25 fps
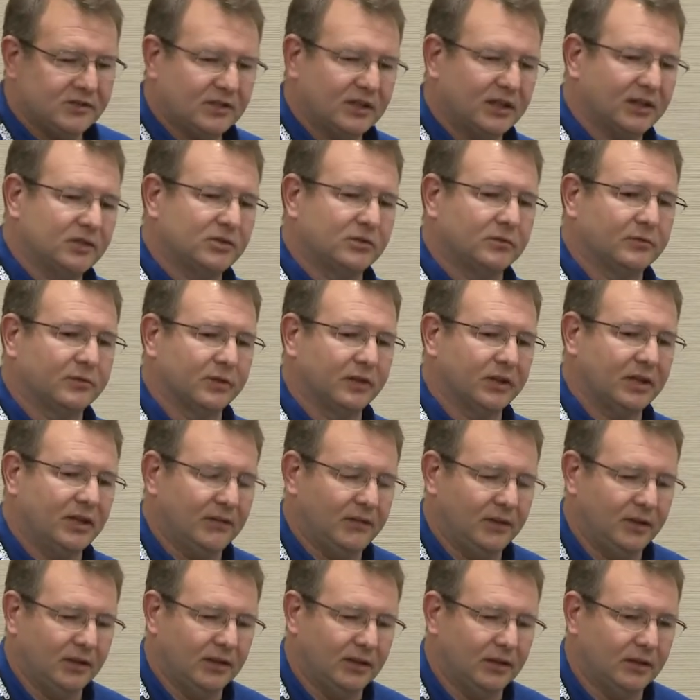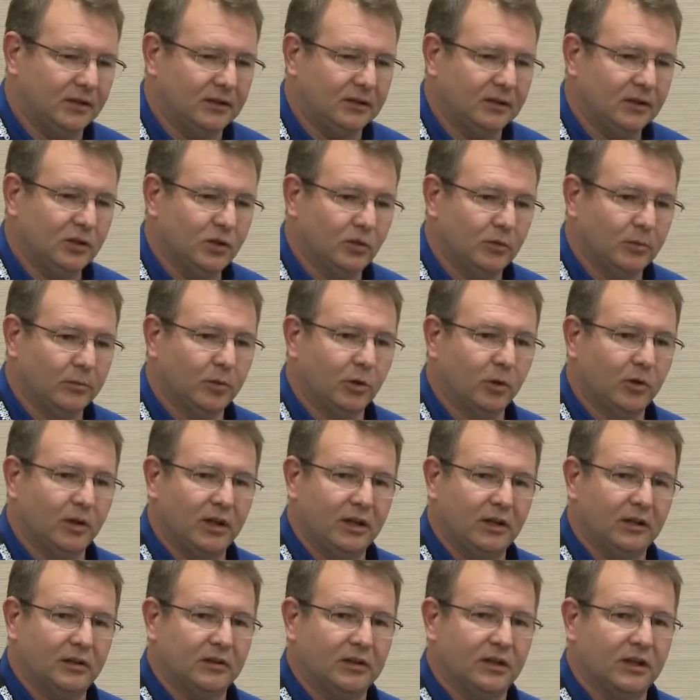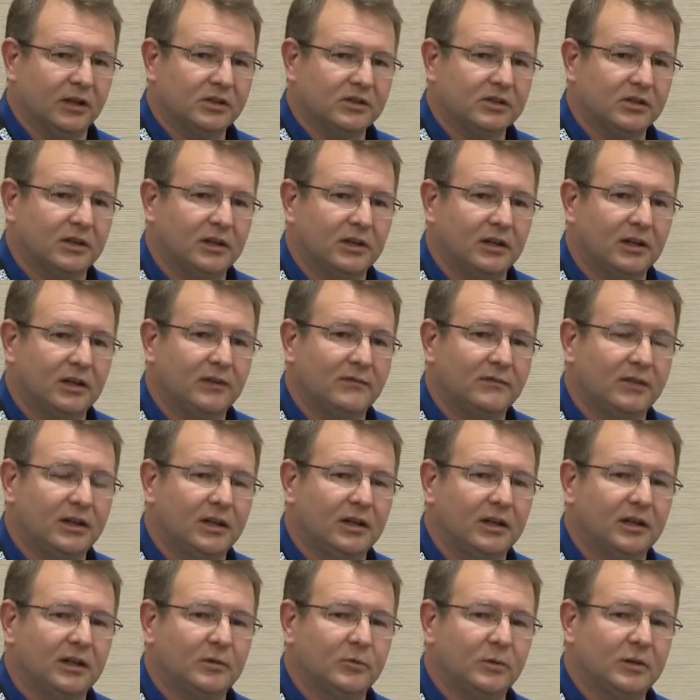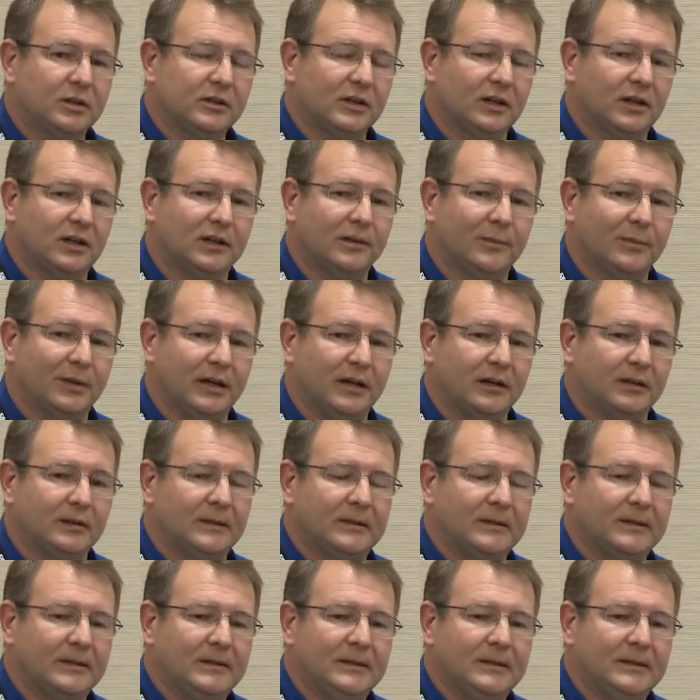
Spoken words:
schedule for giving the new employee introduction at NVIDIA, and we talk about